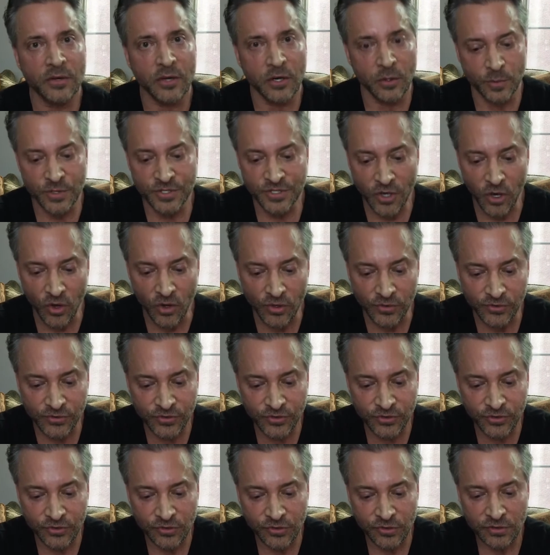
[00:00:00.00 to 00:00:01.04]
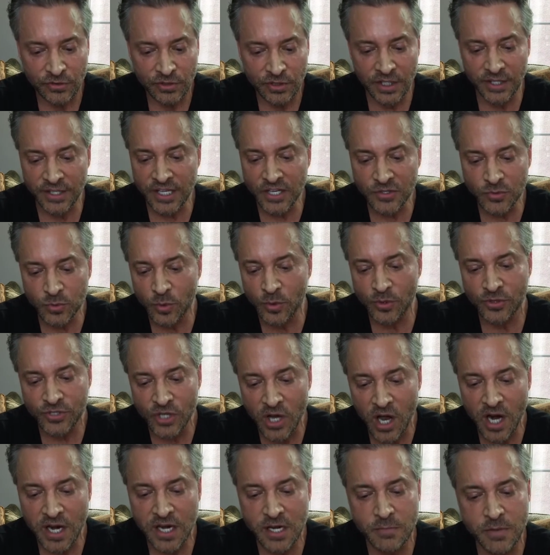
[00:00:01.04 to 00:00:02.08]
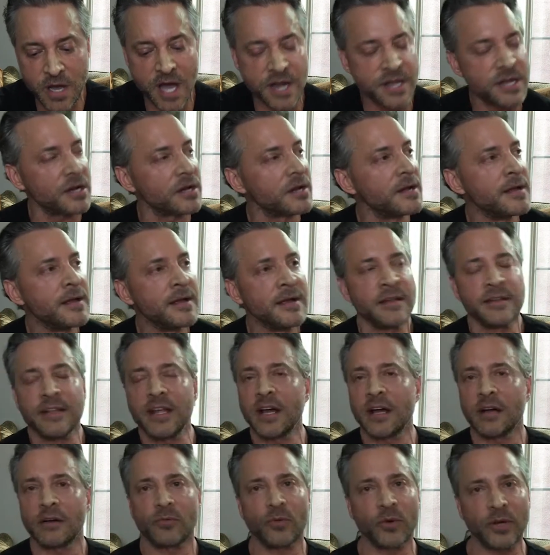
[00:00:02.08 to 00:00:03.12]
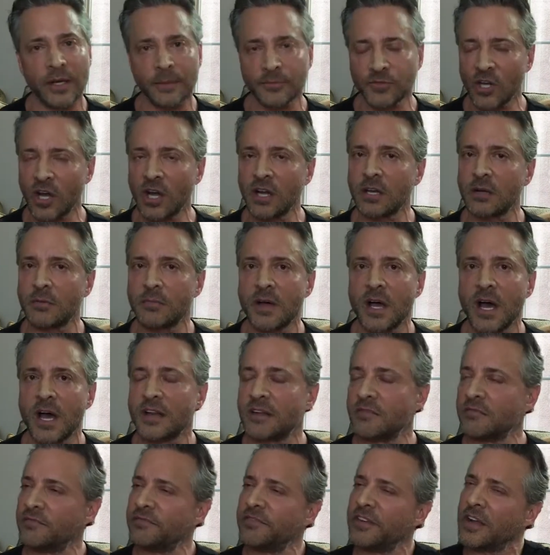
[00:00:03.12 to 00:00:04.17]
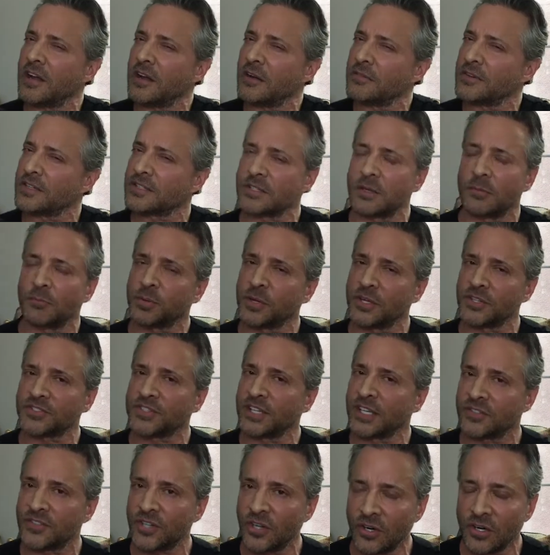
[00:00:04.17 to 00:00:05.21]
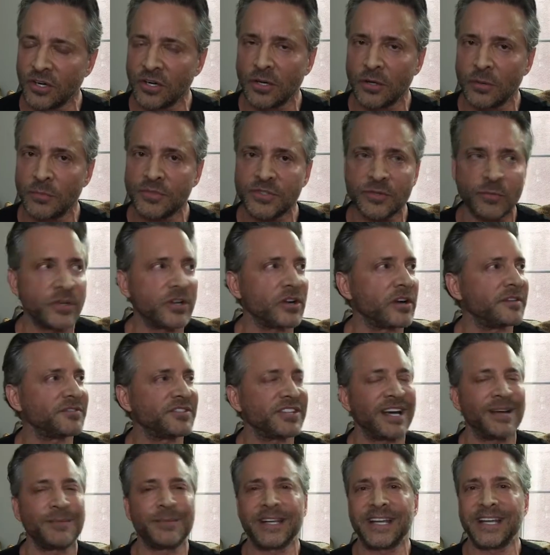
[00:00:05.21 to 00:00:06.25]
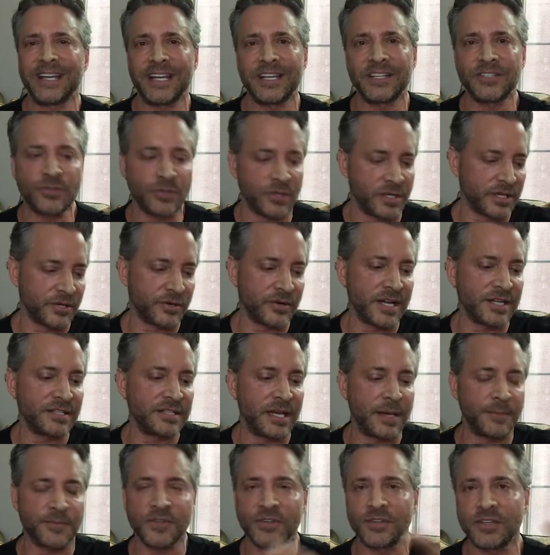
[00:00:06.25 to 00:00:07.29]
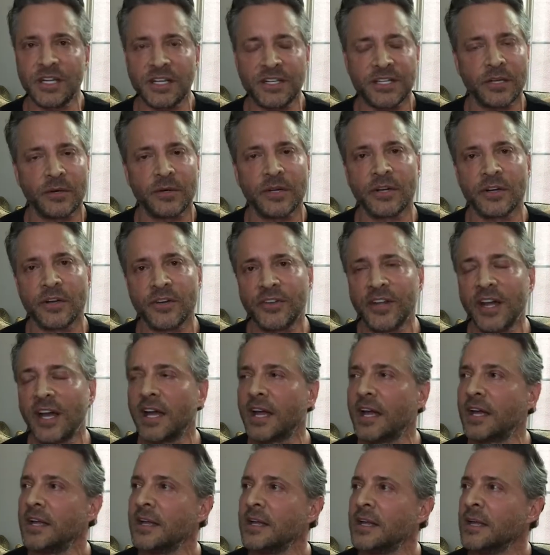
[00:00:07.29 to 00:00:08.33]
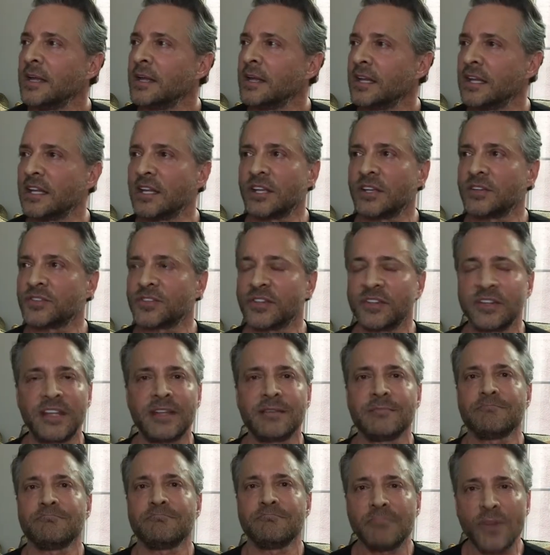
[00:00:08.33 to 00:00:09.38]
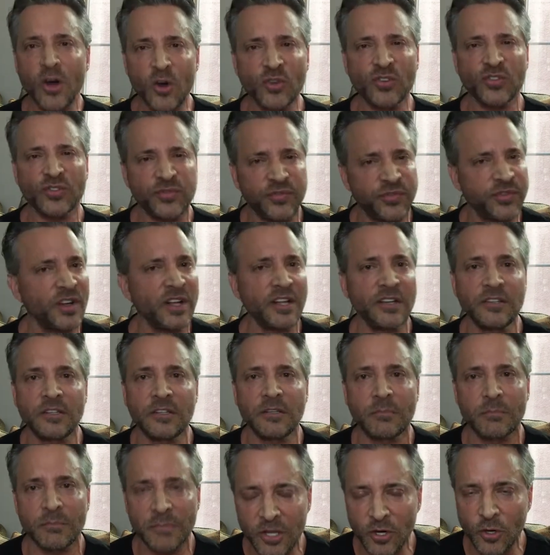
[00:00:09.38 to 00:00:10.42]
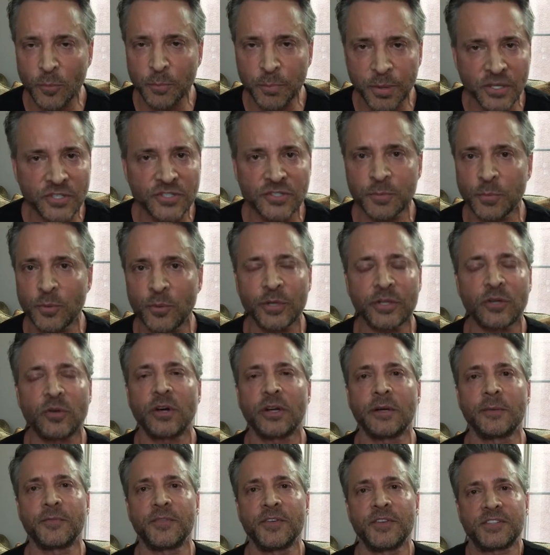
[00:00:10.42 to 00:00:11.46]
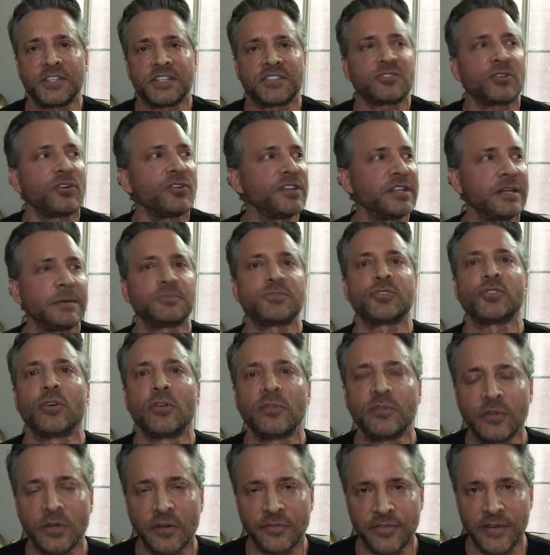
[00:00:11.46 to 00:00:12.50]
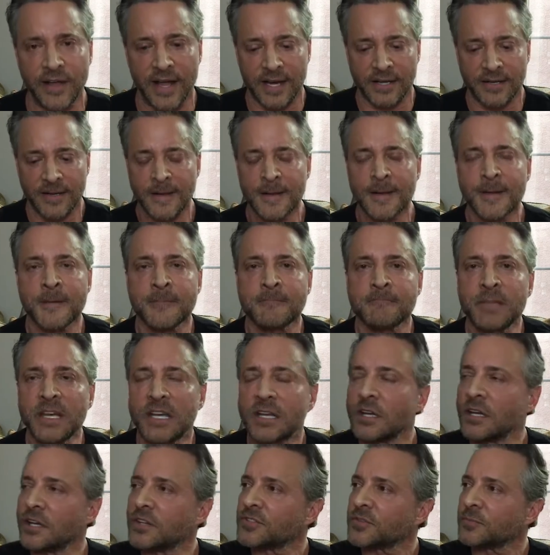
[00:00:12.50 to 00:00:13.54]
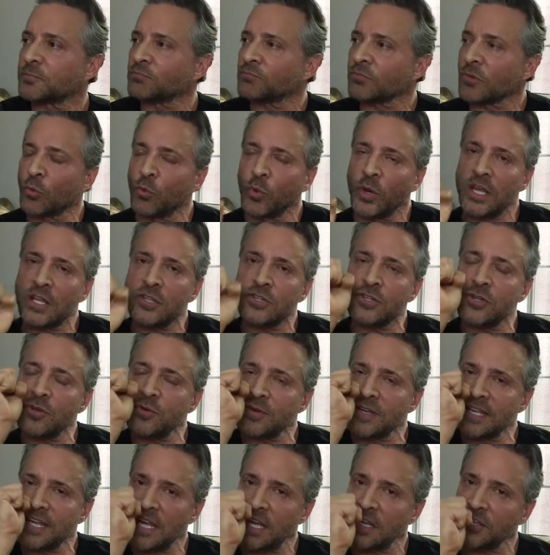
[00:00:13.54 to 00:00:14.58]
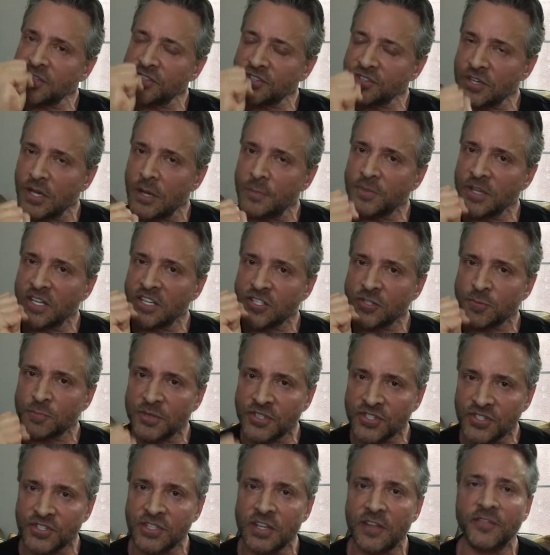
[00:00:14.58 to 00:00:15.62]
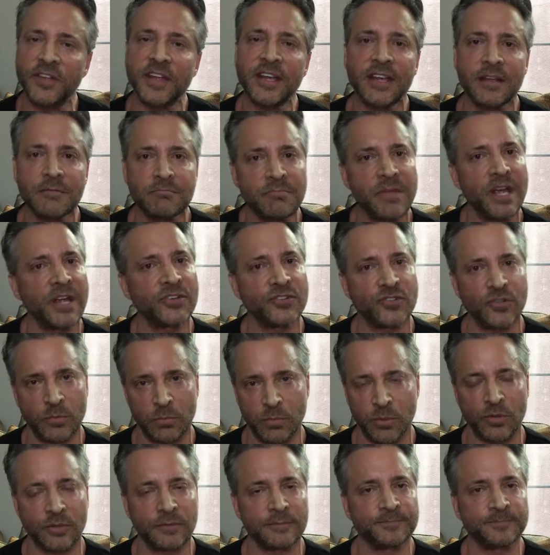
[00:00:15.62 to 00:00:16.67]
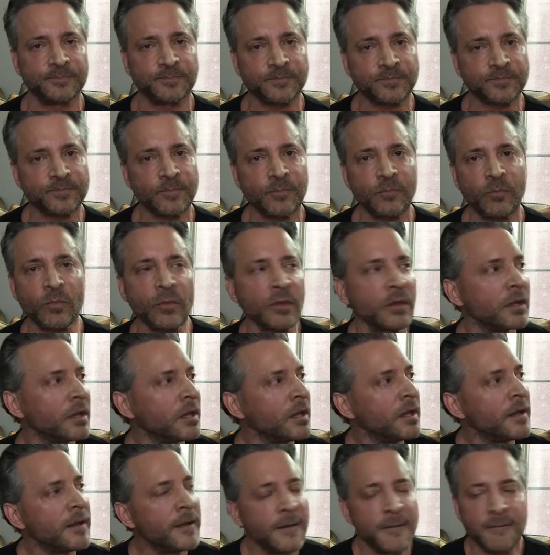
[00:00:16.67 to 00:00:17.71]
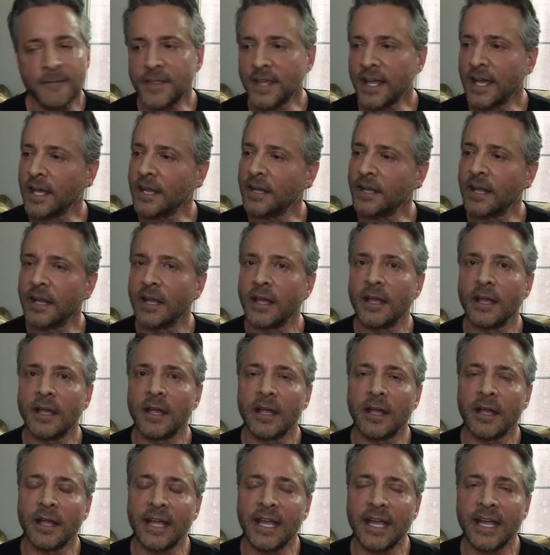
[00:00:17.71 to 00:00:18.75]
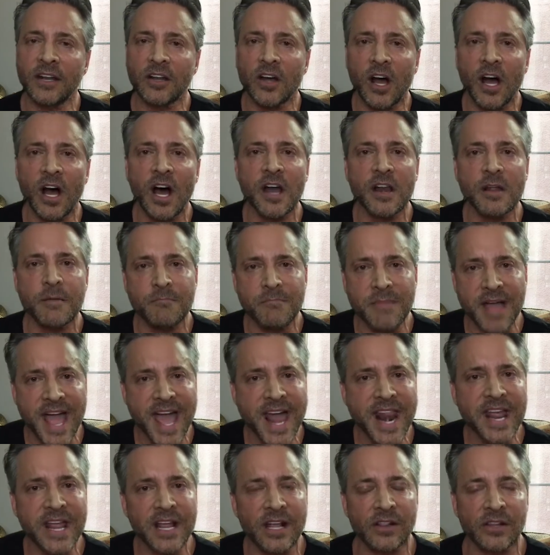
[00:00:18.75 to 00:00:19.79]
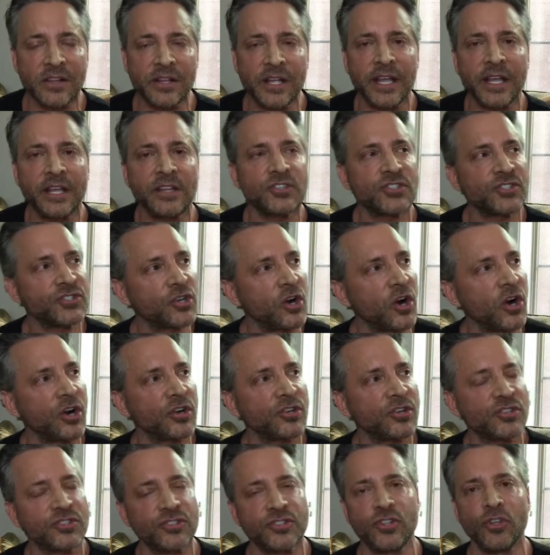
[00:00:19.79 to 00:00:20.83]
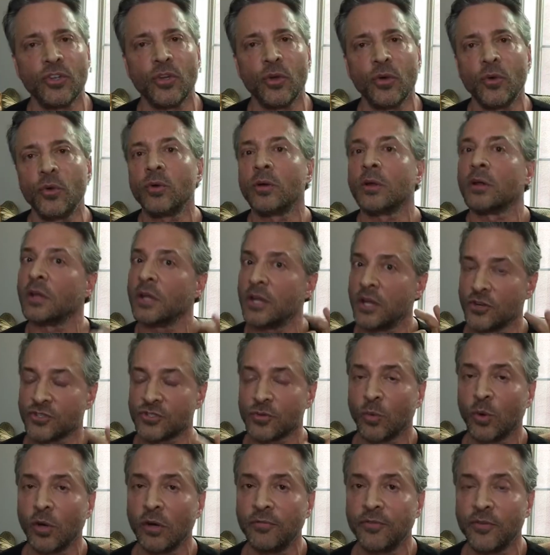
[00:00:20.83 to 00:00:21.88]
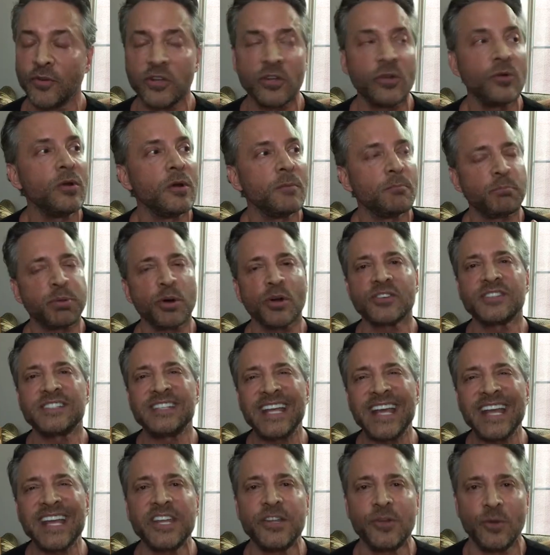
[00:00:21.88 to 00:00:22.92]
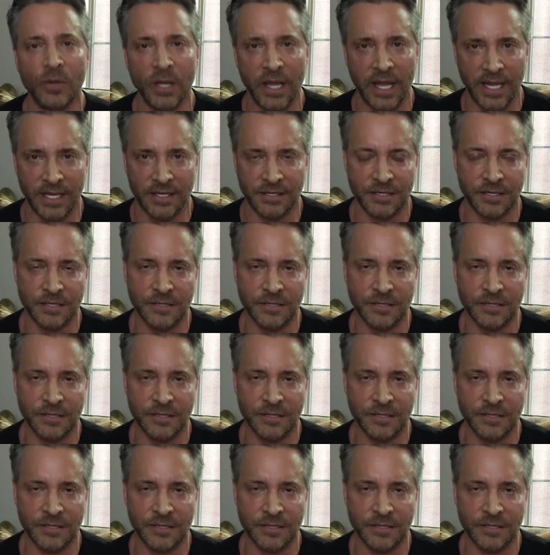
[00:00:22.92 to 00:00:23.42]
are results. And that's what we're talking about here. Now, what I'm talking about in very simplistic terms, and we don't have time to get into it in great depth and detail here today, is the most fundamental principle in quantum physics called the observer effect. Because when you get something specific and measurable, then it automatically starts to, here's a word for you, particulate.